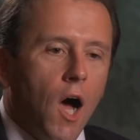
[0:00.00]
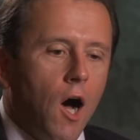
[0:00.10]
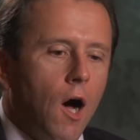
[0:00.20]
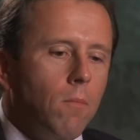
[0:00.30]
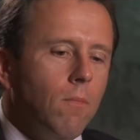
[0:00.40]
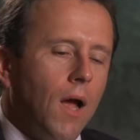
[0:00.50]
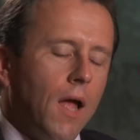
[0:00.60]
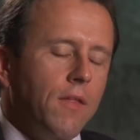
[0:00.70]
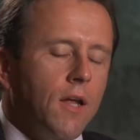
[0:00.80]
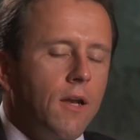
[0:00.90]

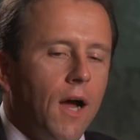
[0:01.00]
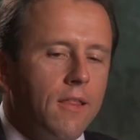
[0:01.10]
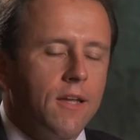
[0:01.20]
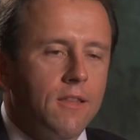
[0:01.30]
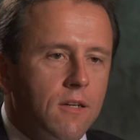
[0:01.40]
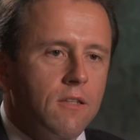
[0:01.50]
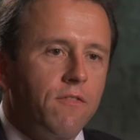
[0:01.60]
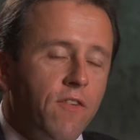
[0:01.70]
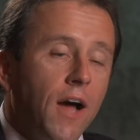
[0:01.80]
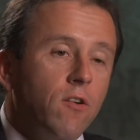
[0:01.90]
And then I think that the
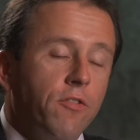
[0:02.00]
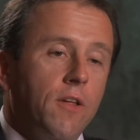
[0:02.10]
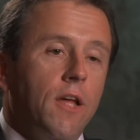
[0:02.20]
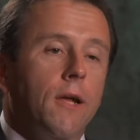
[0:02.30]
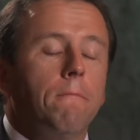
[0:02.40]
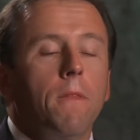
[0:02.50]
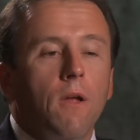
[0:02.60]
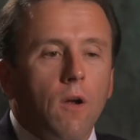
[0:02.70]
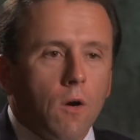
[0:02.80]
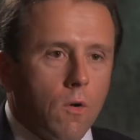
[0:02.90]
final thing
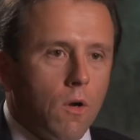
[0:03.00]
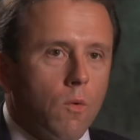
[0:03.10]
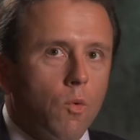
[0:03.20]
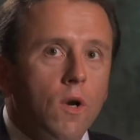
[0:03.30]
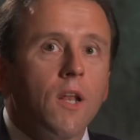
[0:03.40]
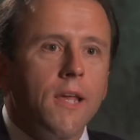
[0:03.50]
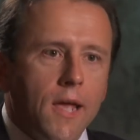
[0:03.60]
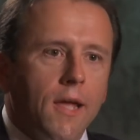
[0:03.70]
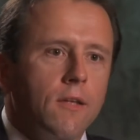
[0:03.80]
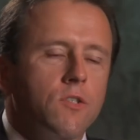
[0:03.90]

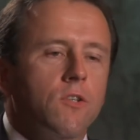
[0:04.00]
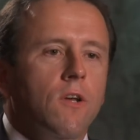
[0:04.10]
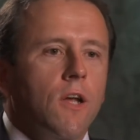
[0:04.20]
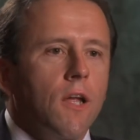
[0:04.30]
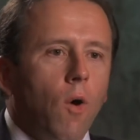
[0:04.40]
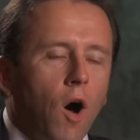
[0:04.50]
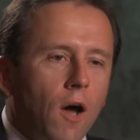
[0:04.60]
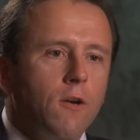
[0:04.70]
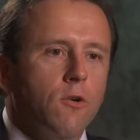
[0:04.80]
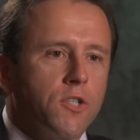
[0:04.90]
really is
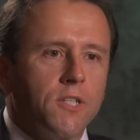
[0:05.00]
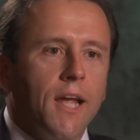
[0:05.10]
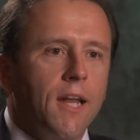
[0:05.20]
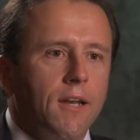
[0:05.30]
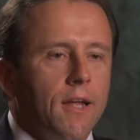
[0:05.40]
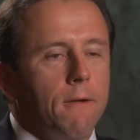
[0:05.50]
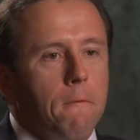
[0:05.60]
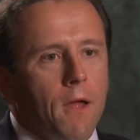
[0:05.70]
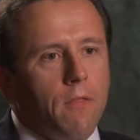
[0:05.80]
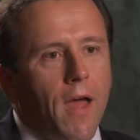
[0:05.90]
understanding
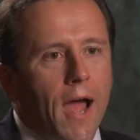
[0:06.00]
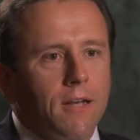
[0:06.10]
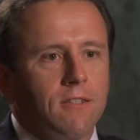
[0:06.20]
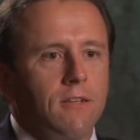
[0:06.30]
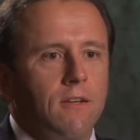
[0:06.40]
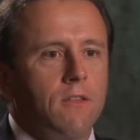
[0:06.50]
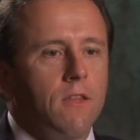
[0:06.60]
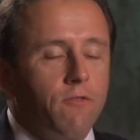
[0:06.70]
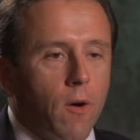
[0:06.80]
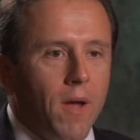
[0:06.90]
that
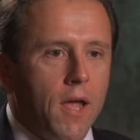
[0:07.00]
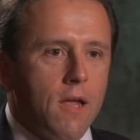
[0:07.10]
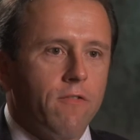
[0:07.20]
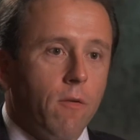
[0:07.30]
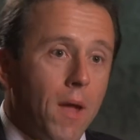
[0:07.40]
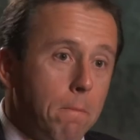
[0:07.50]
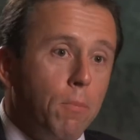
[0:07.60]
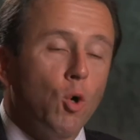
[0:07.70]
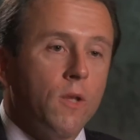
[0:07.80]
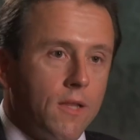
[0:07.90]
from a
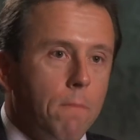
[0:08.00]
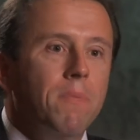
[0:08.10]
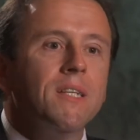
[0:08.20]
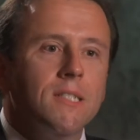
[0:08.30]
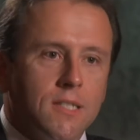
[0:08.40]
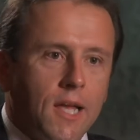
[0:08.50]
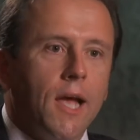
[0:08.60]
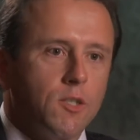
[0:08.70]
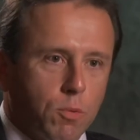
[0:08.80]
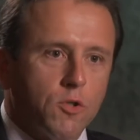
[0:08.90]
building the business
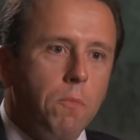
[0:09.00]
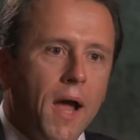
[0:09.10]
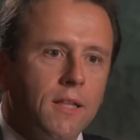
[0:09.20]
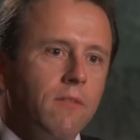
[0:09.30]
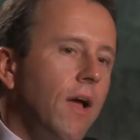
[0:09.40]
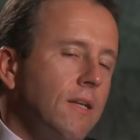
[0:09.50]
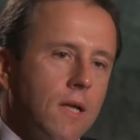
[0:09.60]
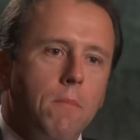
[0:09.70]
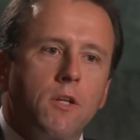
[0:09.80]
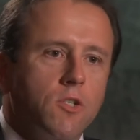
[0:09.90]
case perspective, as
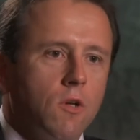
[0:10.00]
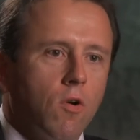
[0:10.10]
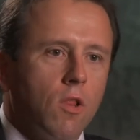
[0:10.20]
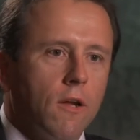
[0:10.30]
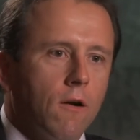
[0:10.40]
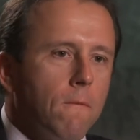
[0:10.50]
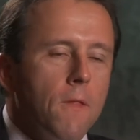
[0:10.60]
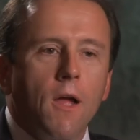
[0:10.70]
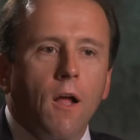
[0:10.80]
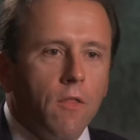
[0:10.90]
I mentioned earlier,
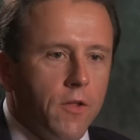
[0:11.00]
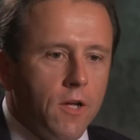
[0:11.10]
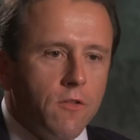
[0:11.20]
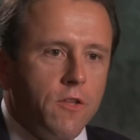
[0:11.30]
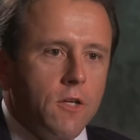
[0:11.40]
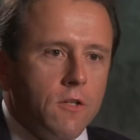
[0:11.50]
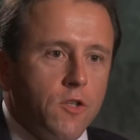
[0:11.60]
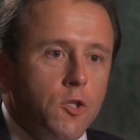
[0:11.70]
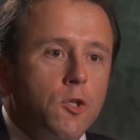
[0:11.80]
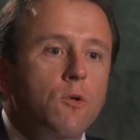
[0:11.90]

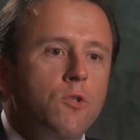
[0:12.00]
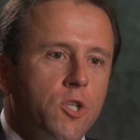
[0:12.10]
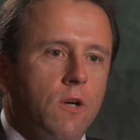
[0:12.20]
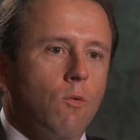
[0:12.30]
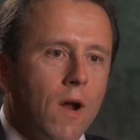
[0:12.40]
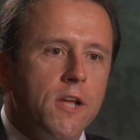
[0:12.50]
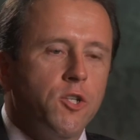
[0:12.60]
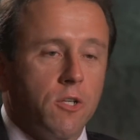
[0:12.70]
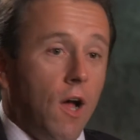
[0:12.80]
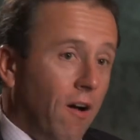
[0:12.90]
the new
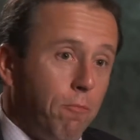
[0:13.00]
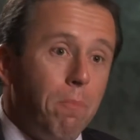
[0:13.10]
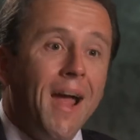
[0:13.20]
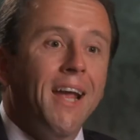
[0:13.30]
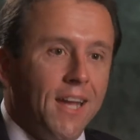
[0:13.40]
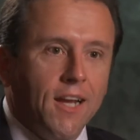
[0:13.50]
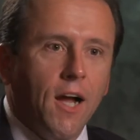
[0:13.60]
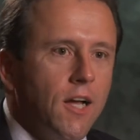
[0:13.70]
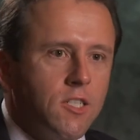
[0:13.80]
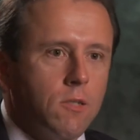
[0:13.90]
generation of banking
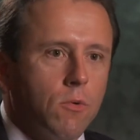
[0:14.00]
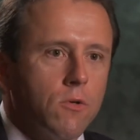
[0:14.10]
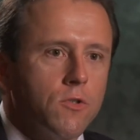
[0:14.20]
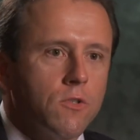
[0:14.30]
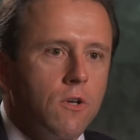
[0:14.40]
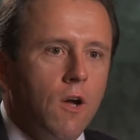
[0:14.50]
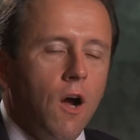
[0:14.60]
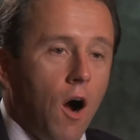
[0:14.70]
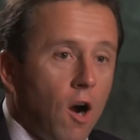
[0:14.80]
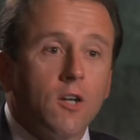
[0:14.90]
customers
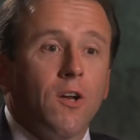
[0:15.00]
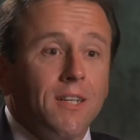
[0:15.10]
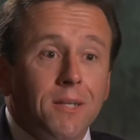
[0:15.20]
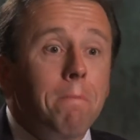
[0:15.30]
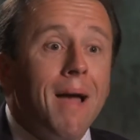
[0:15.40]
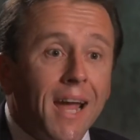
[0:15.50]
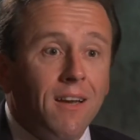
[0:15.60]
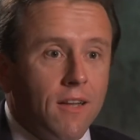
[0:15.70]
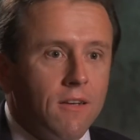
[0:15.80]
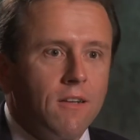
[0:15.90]
are going to
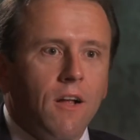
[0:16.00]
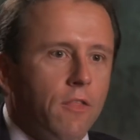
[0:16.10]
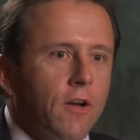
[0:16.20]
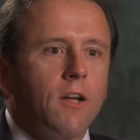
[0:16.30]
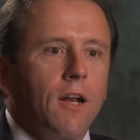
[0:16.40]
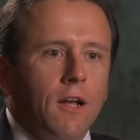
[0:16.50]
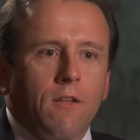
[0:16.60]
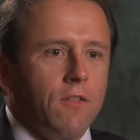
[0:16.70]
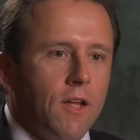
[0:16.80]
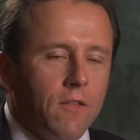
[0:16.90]
demand it.
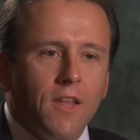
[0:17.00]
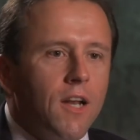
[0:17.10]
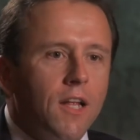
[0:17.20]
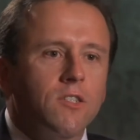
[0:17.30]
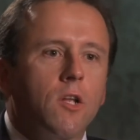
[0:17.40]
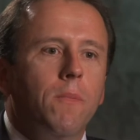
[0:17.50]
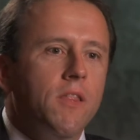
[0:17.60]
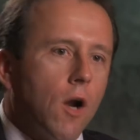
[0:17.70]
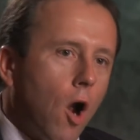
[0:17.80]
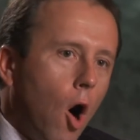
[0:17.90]
It's going to be
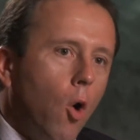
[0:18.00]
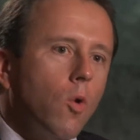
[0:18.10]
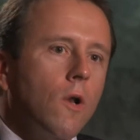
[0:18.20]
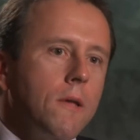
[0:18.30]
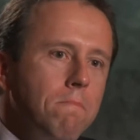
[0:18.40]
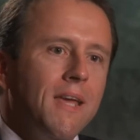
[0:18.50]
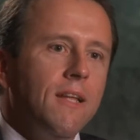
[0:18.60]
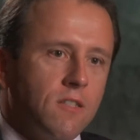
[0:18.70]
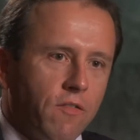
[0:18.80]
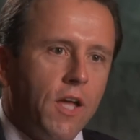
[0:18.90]
their only
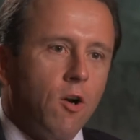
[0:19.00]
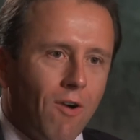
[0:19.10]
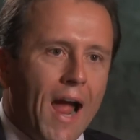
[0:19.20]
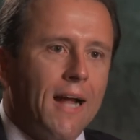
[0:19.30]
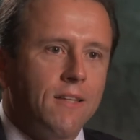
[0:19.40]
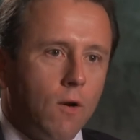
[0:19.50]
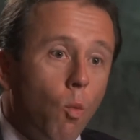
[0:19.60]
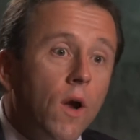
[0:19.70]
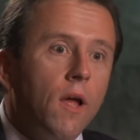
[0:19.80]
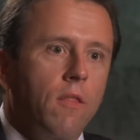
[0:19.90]
means of
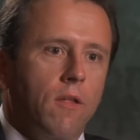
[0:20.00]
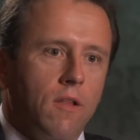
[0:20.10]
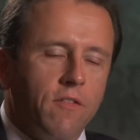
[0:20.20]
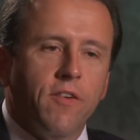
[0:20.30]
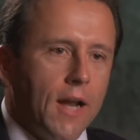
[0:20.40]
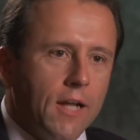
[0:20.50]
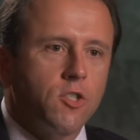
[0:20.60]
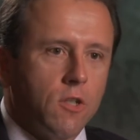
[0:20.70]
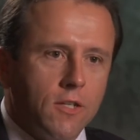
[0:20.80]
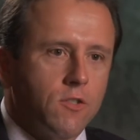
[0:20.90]
interacting with the
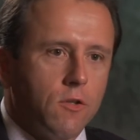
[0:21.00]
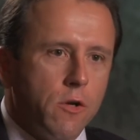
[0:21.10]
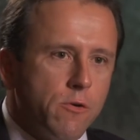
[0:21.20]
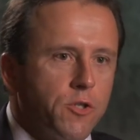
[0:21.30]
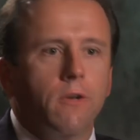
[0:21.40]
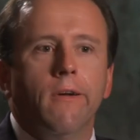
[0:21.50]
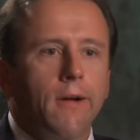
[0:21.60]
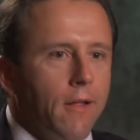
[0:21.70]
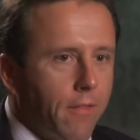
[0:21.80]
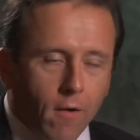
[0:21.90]
financial institution.
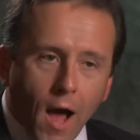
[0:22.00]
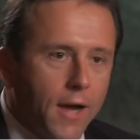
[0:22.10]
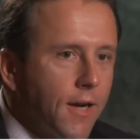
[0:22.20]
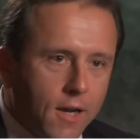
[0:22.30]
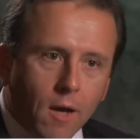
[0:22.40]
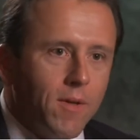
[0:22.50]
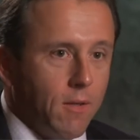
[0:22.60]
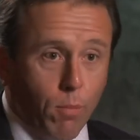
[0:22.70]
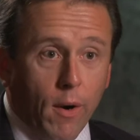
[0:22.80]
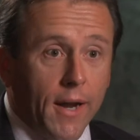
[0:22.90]
They're not going to come in
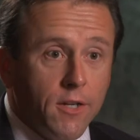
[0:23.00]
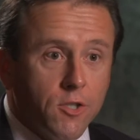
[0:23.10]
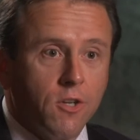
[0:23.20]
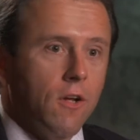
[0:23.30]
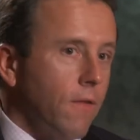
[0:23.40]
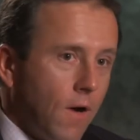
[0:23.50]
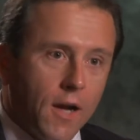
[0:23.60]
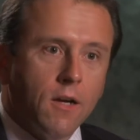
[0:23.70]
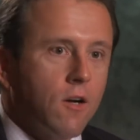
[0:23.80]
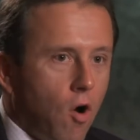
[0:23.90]
the branch. They're
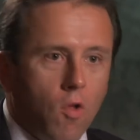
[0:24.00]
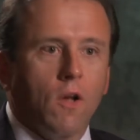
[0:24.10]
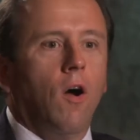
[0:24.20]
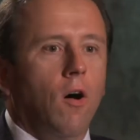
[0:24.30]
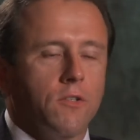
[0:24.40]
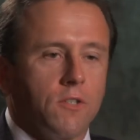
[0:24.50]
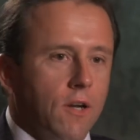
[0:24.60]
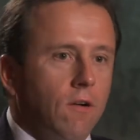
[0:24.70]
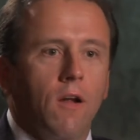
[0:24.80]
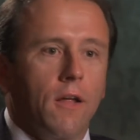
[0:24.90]
not going to call the call
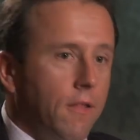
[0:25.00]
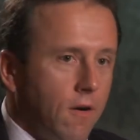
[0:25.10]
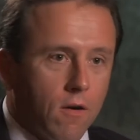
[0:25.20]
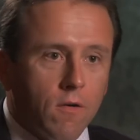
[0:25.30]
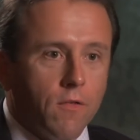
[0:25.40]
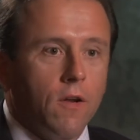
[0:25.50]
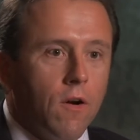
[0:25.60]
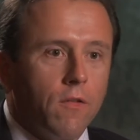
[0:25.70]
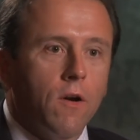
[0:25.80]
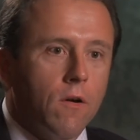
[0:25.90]
center, and
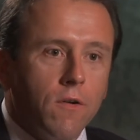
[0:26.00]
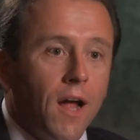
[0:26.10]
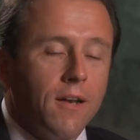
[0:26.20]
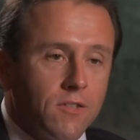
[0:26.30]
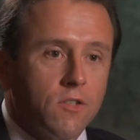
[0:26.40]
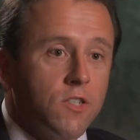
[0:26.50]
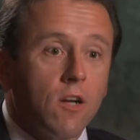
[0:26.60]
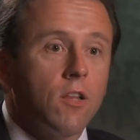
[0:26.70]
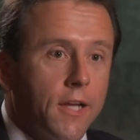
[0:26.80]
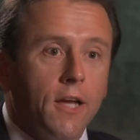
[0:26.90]
they're not
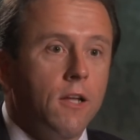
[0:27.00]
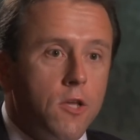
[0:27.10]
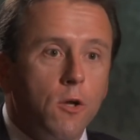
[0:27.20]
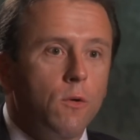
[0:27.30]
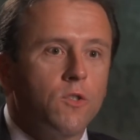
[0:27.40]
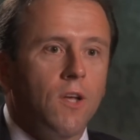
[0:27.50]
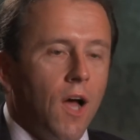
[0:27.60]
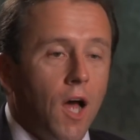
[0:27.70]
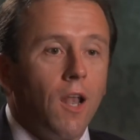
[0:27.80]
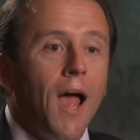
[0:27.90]
necessarily going to use
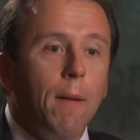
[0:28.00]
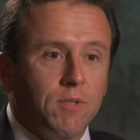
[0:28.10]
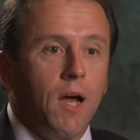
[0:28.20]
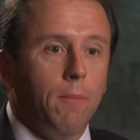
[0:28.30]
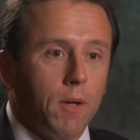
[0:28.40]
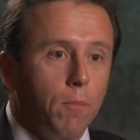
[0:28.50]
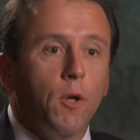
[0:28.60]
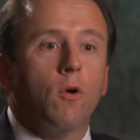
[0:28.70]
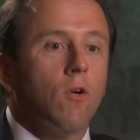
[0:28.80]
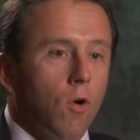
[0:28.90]
a laptop
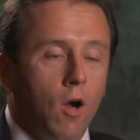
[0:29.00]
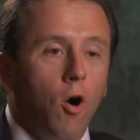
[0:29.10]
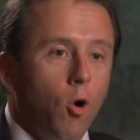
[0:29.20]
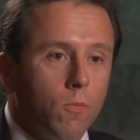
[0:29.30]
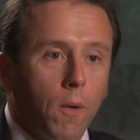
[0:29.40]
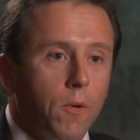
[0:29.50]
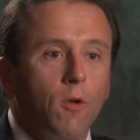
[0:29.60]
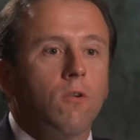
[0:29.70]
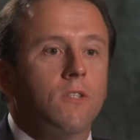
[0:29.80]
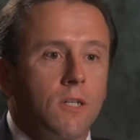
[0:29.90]
computer or a home
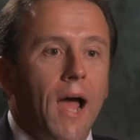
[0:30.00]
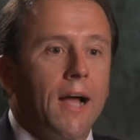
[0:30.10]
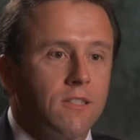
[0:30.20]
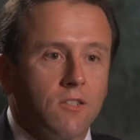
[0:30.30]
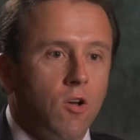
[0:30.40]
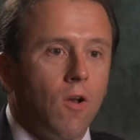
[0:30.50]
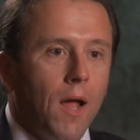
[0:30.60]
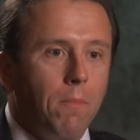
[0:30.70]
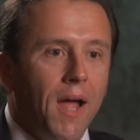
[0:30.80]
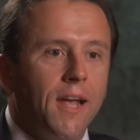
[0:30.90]
computer to access
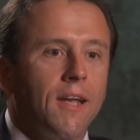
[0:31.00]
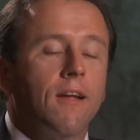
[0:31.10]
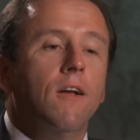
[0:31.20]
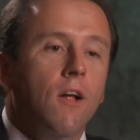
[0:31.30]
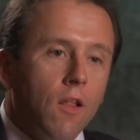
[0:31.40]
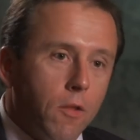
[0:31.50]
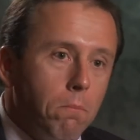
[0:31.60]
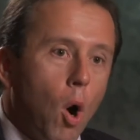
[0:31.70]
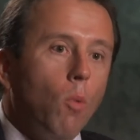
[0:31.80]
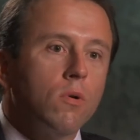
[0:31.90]
online banking. The
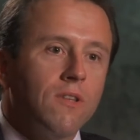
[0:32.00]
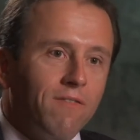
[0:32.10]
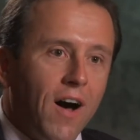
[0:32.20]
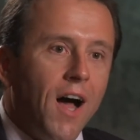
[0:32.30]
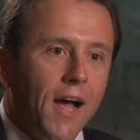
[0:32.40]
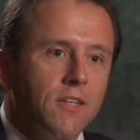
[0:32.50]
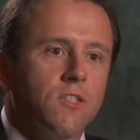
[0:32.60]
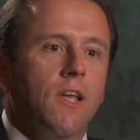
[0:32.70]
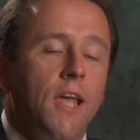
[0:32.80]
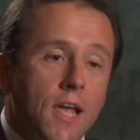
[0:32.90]
mobile
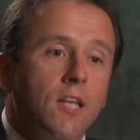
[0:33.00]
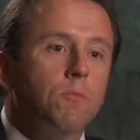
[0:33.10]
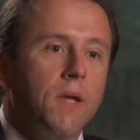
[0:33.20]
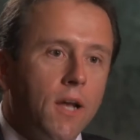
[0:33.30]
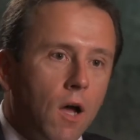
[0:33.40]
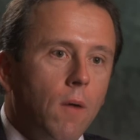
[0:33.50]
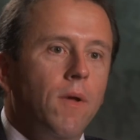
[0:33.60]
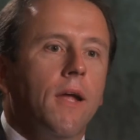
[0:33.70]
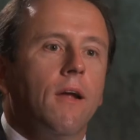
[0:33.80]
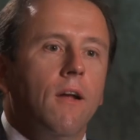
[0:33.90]
device is
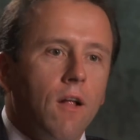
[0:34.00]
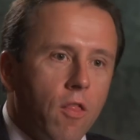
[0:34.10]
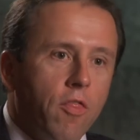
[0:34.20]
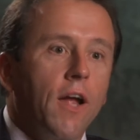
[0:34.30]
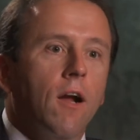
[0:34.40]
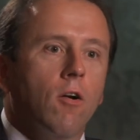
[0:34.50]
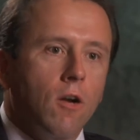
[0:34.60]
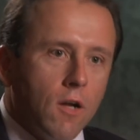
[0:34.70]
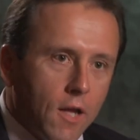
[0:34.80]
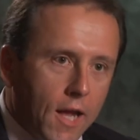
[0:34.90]
becoming their
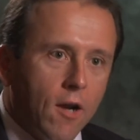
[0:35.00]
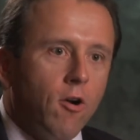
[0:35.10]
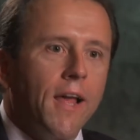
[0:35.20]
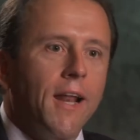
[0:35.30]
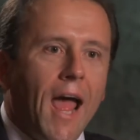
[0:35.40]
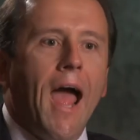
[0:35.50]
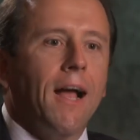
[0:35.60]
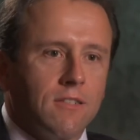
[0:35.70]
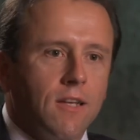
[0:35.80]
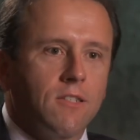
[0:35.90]
internet
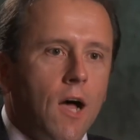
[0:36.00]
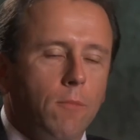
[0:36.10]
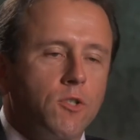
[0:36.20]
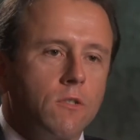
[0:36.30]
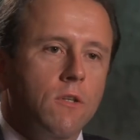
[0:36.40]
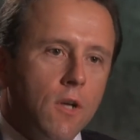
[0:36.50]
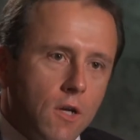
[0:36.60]
access option.